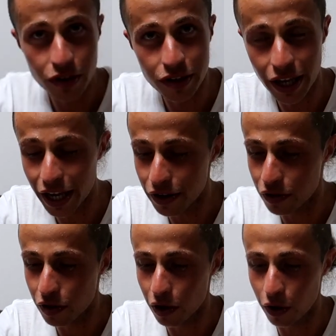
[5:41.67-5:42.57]
the
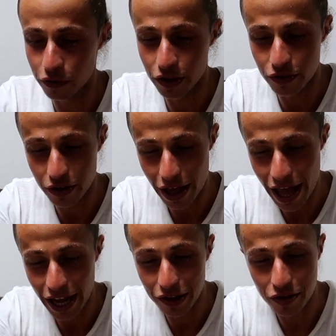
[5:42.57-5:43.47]
taste of this
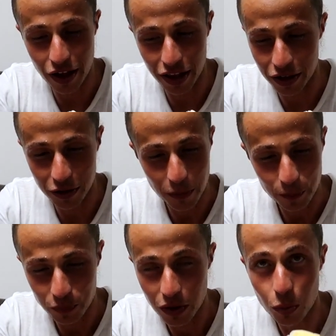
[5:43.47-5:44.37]
egg salad
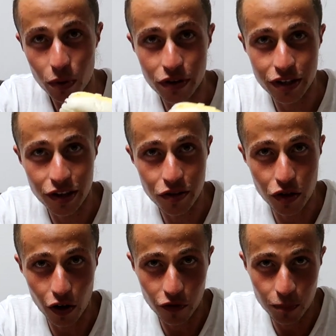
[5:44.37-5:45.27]
with this
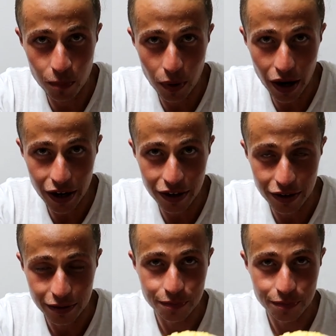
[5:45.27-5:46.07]
soft bun.